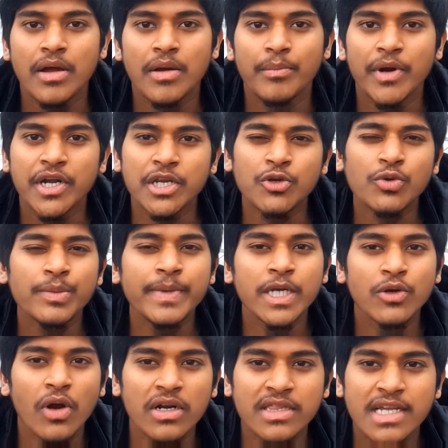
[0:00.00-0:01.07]
But it will be
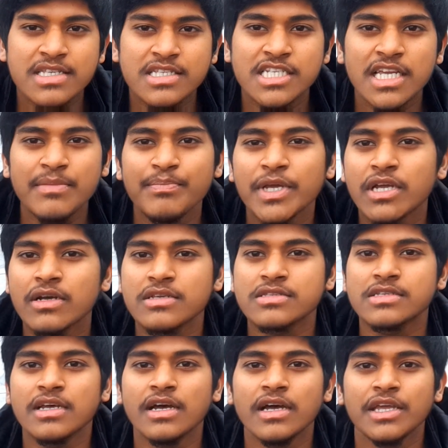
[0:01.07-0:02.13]
not that cheap
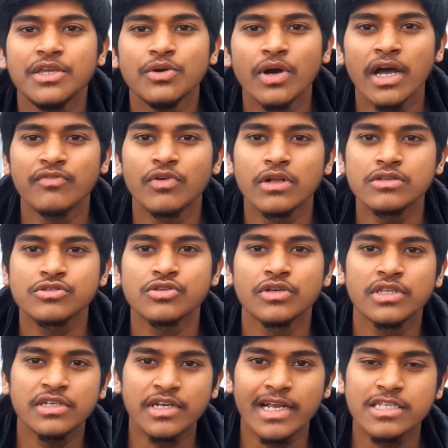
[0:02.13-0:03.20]
because you have
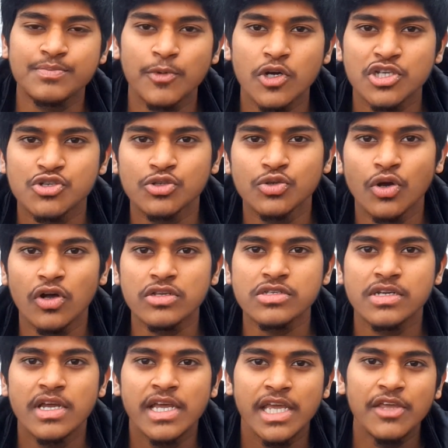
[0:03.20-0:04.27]
also the transportation cost.